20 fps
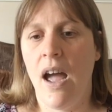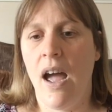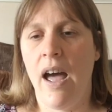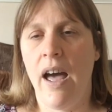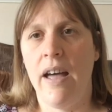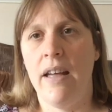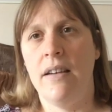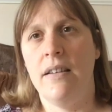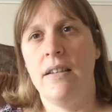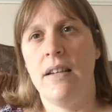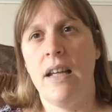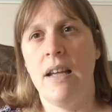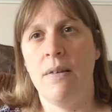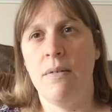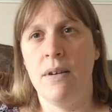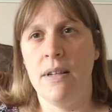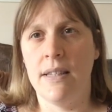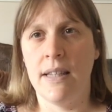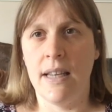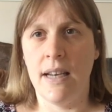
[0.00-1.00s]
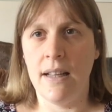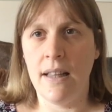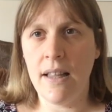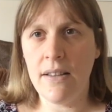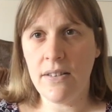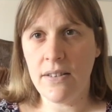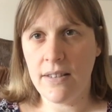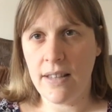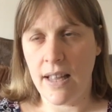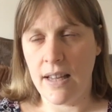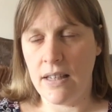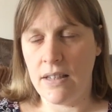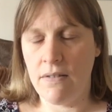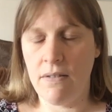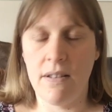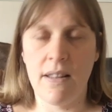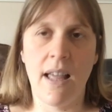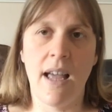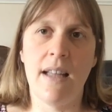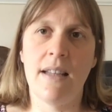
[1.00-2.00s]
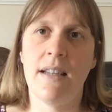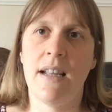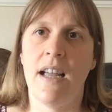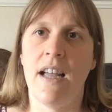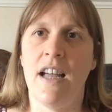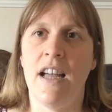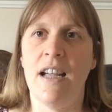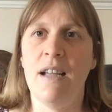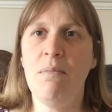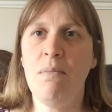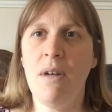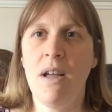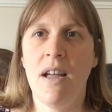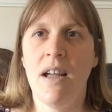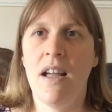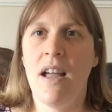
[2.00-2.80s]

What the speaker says: and it was in a leisure centre at that time,